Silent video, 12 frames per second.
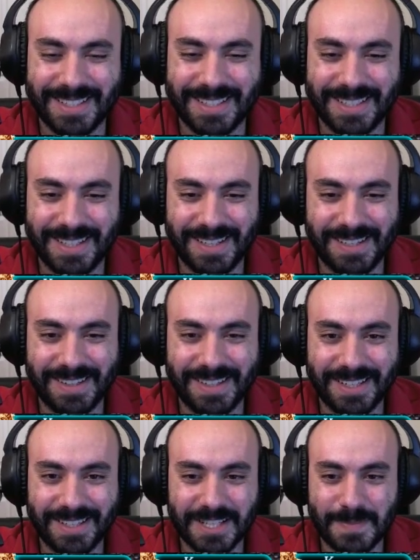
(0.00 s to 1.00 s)

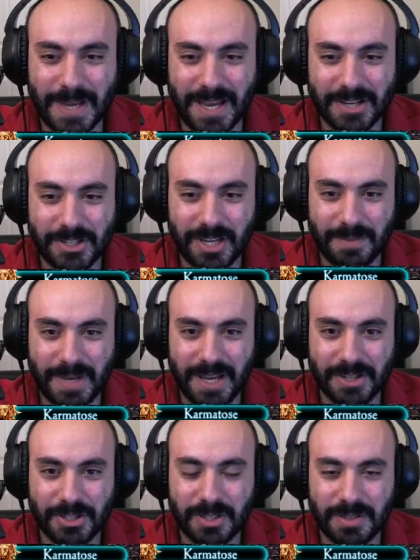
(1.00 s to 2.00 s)
Alrighty, let's bash and
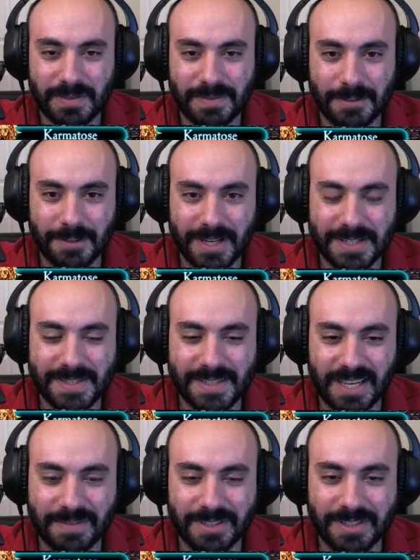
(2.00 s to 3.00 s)
bash for a nice
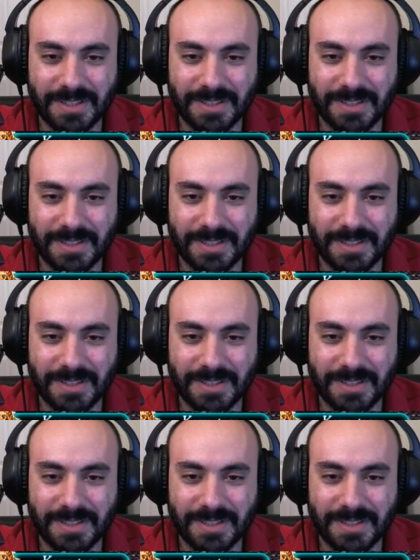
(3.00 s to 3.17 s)
7.